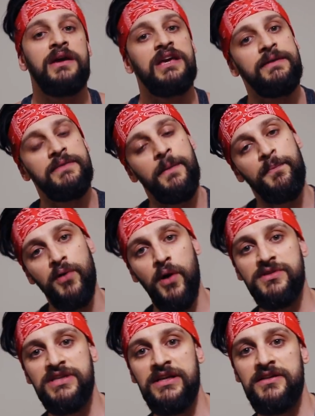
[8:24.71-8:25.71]
Keep that
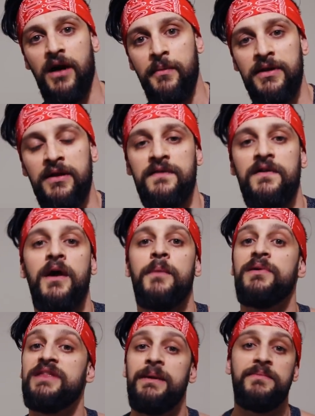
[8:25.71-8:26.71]
protein dominant,
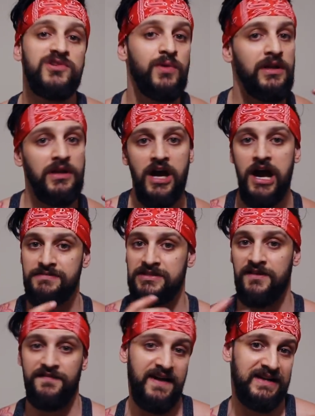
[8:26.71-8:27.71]
but then between the carbs
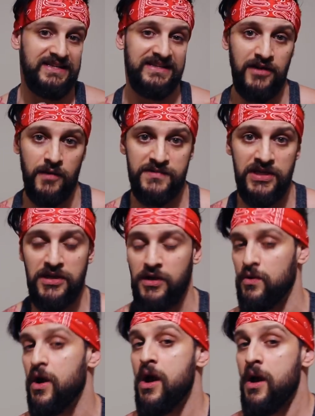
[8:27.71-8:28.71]
and the fats is up to you.